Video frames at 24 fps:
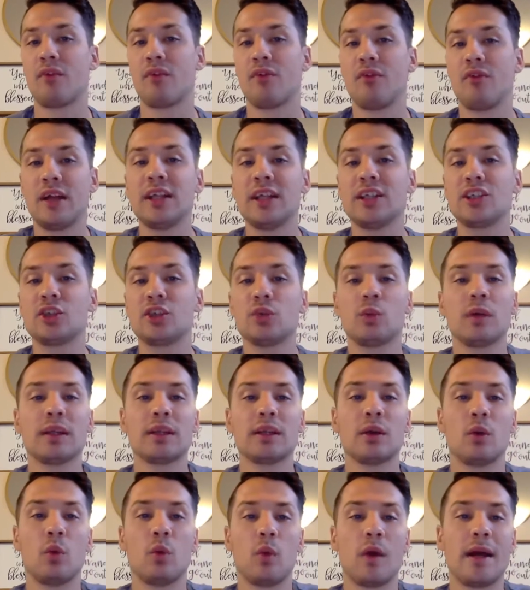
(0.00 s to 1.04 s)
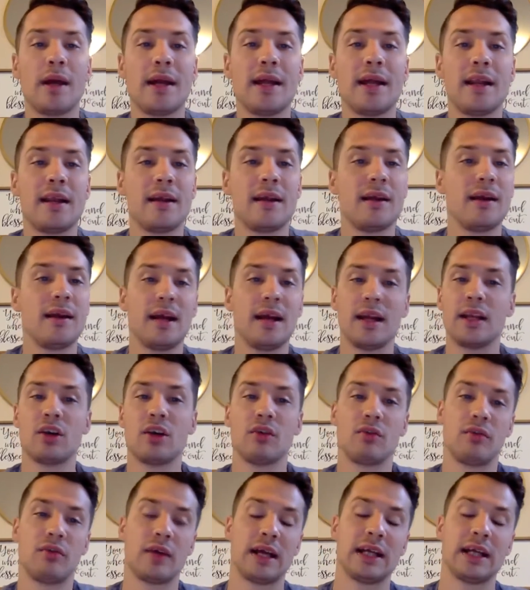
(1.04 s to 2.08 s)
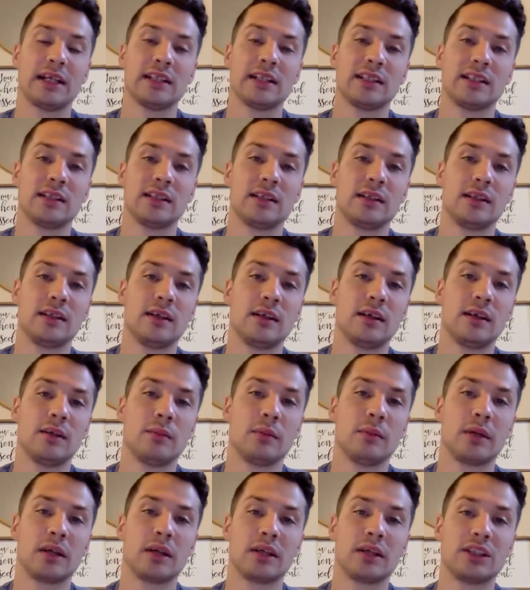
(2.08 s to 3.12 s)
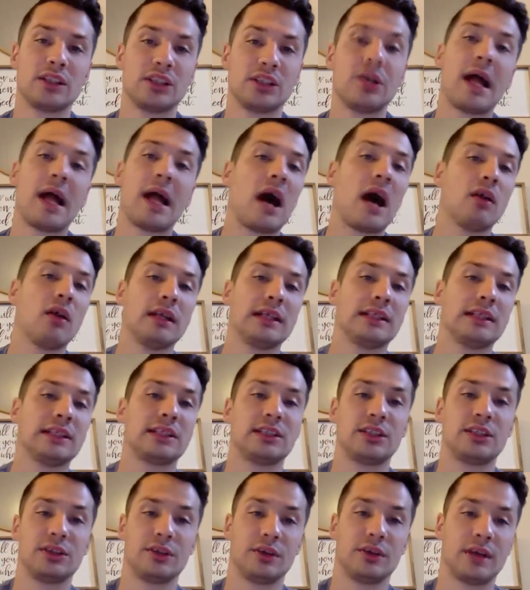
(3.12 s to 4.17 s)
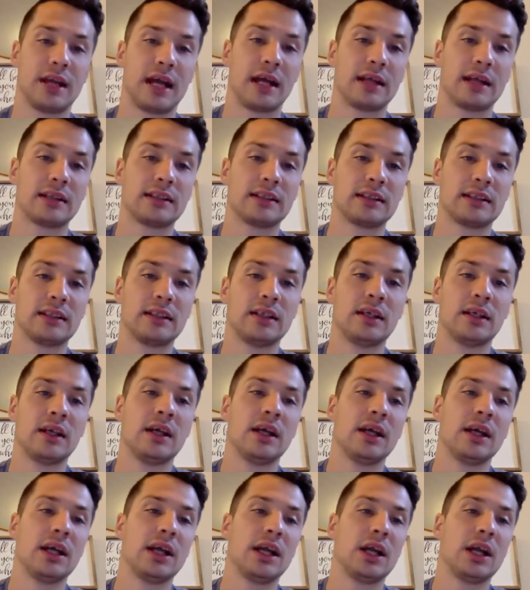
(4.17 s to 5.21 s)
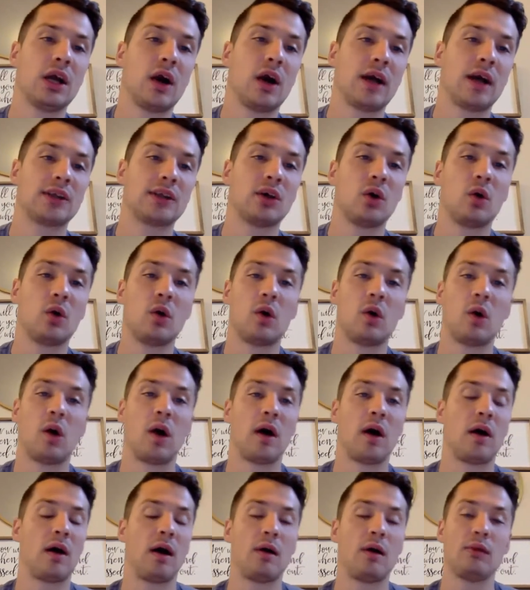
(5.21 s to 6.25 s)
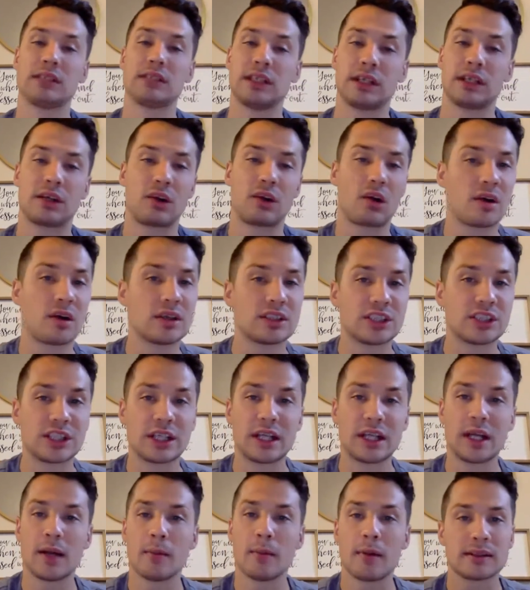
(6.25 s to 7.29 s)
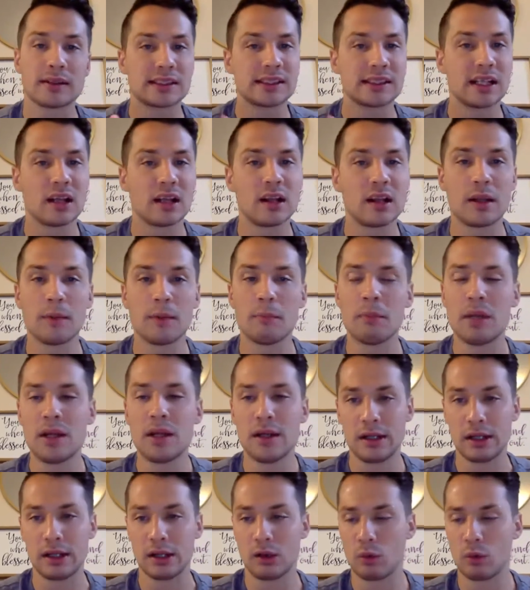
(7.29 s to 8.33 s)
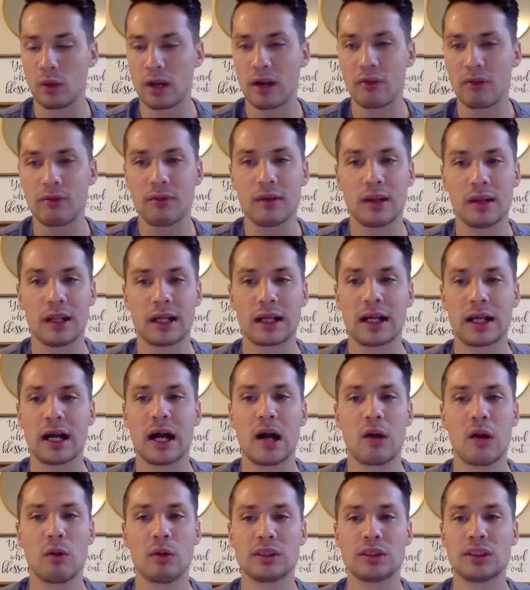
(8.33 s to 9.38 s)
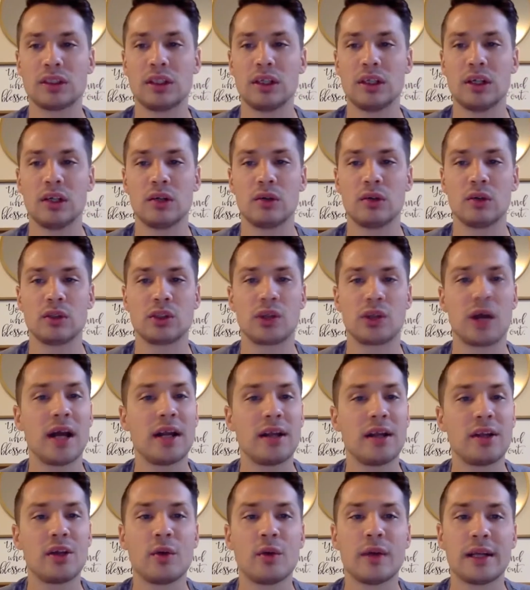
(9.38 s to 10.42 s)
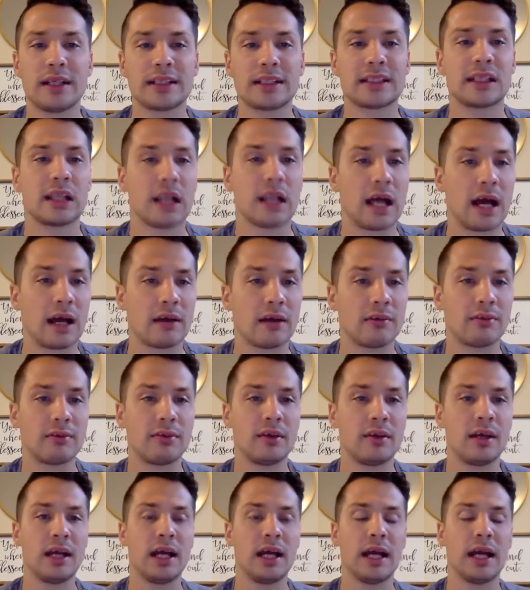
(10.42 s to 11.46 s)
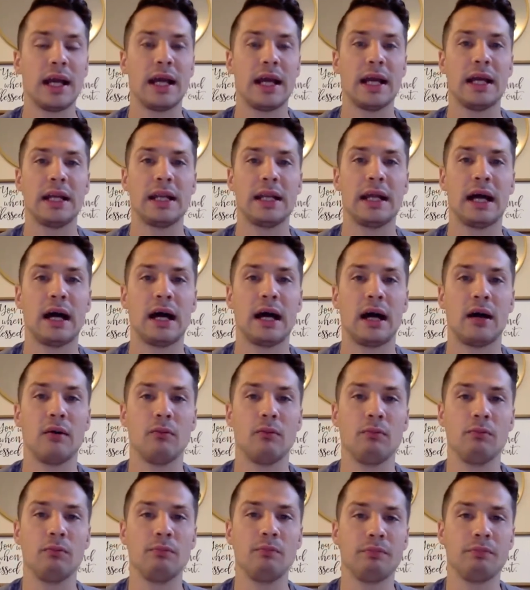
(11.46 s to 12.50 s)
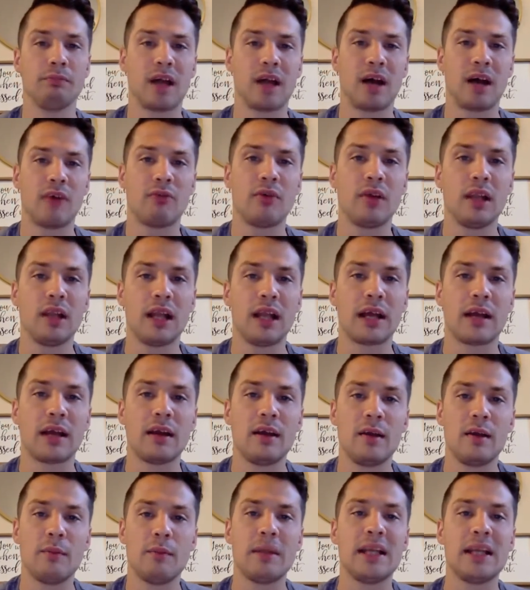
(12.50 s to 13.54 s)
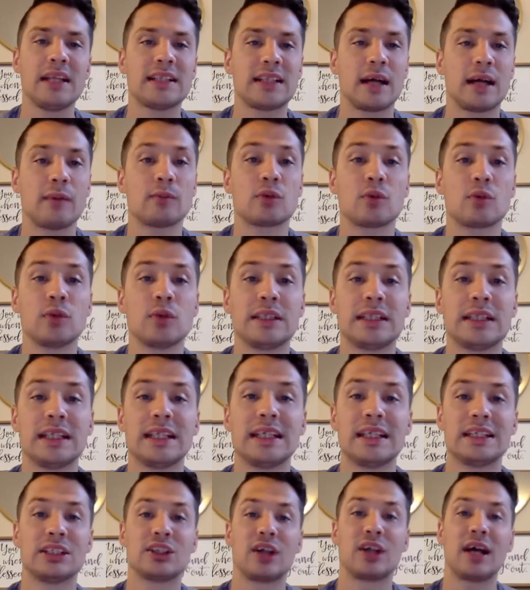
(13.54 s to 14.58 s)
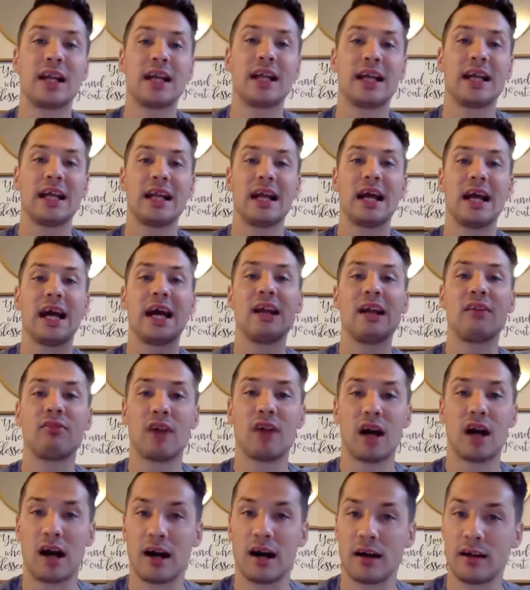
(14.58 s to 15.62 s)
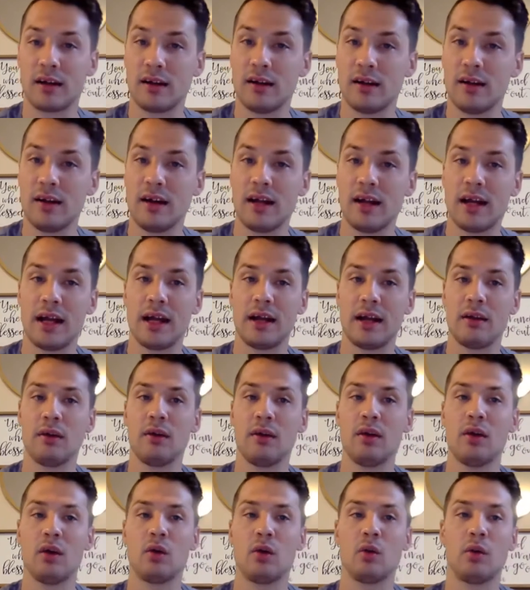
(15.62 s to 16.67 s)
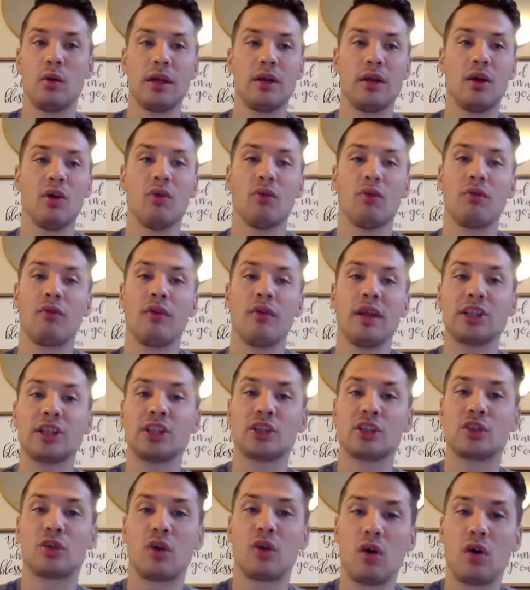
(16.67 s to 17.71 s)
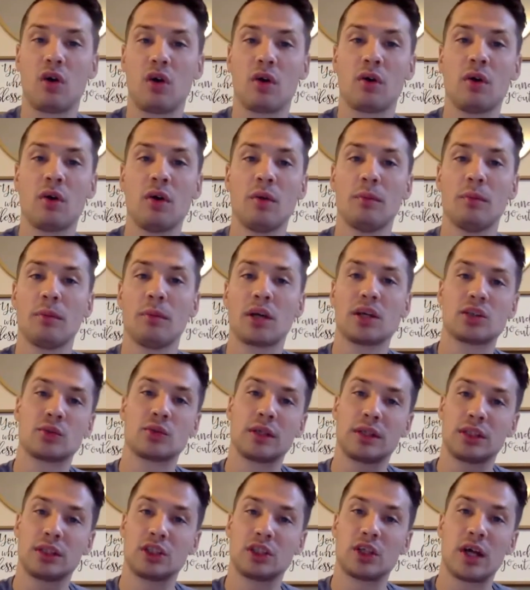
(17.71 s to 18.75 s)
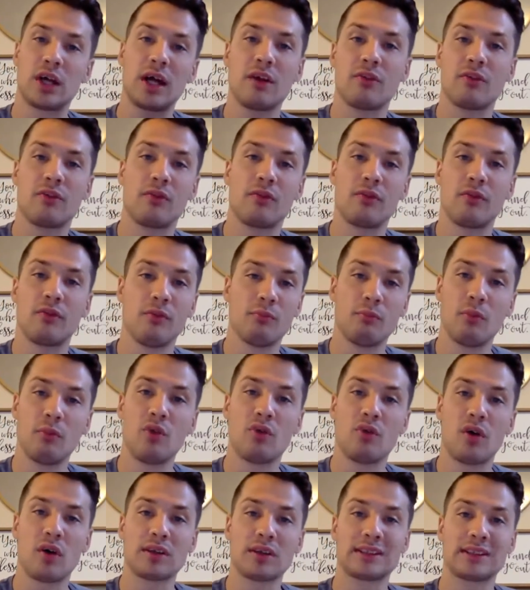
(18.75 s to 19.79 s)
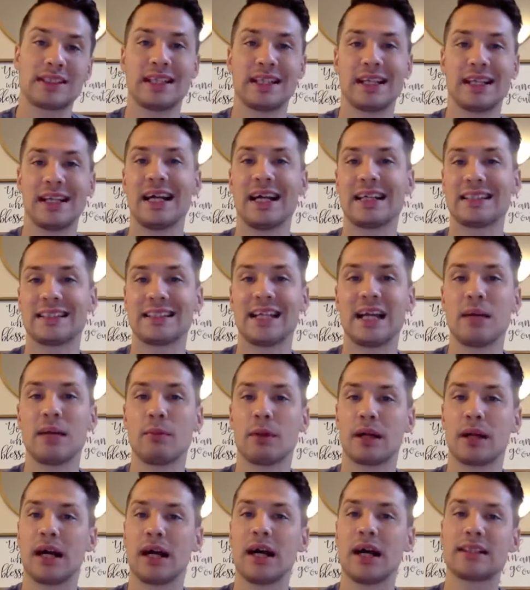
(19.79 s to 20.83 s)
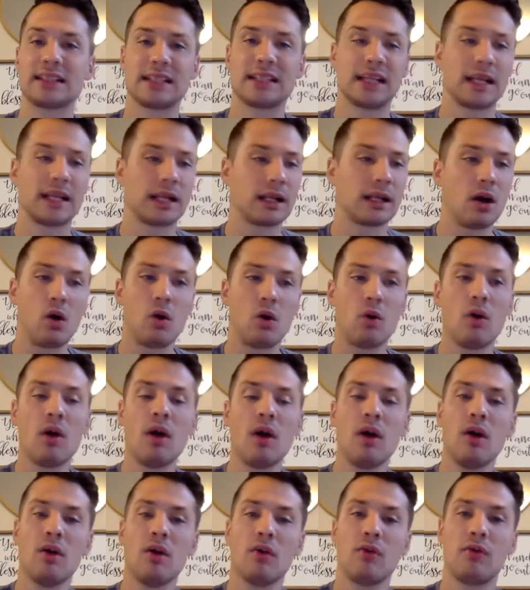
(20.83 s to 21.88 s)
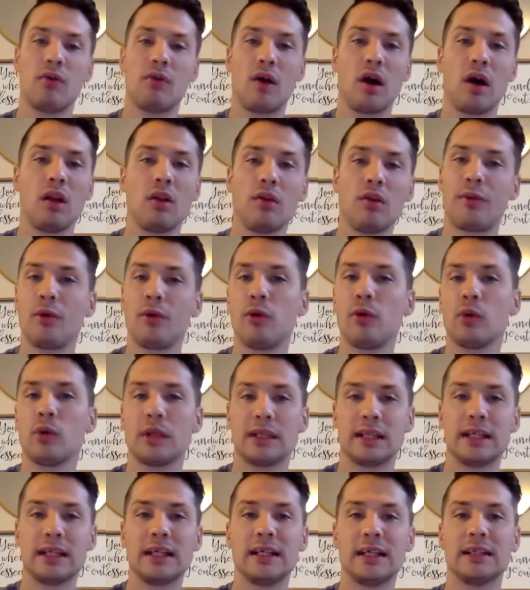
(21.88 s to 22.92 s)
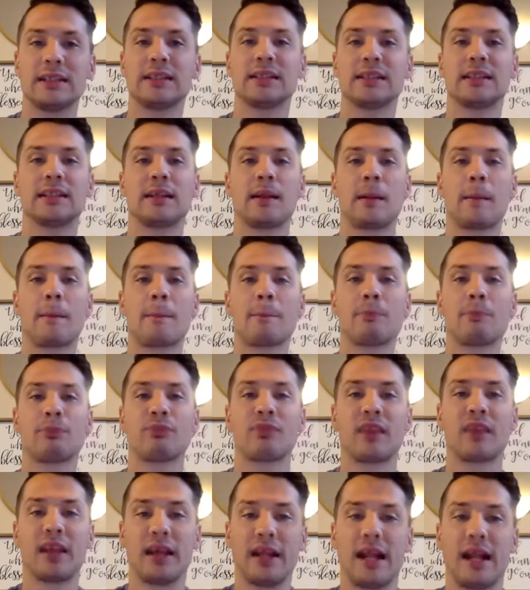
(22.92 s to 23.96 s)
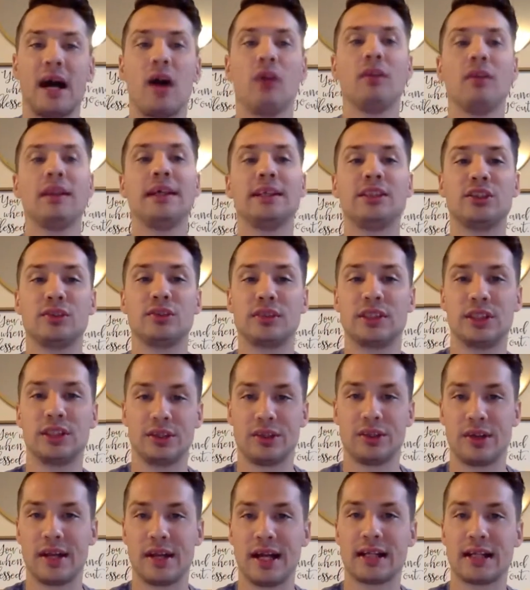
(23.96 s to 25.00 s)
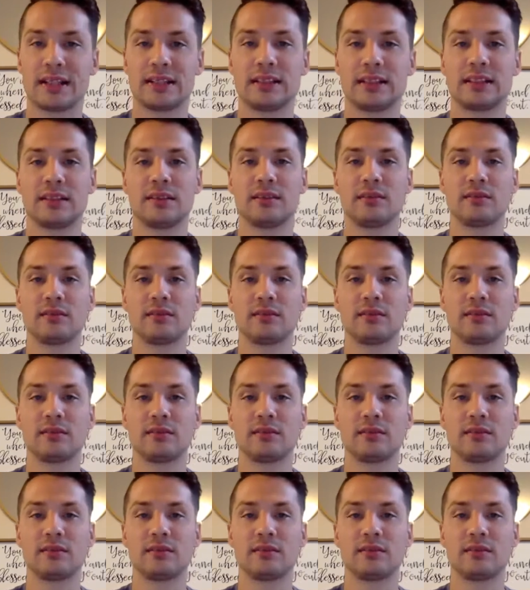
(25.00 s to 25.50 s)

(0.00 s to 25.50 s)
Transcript: finish with the win in your face because your now leads to your next you know, I told, I was encouraging him. I was telling him what I felt like God was trying to do in his life. And uh, I feel like many times we tend to try to get ahead of God and we don't finish strong because we're trying to move on to the next thing. But God's saying, no, follow through with this and I'll lead you to your next.